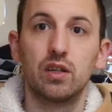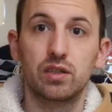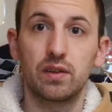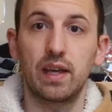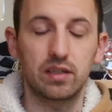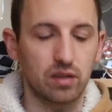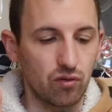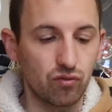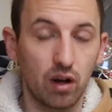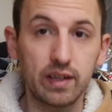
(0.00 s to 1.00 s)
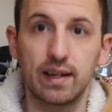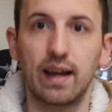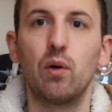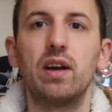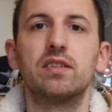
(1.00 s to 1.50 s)
So, this right
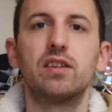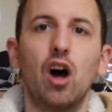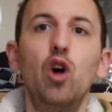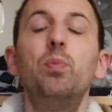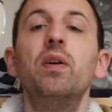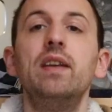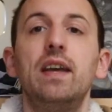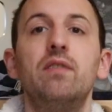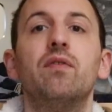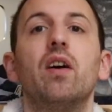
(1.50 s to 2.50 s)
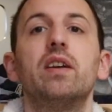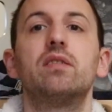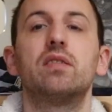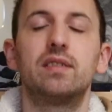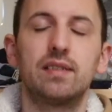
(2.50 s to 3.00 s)
now is an open
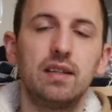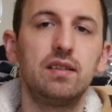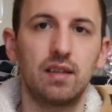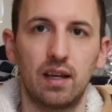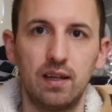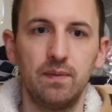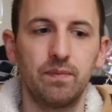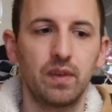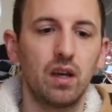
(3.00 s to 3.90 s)
invite to CC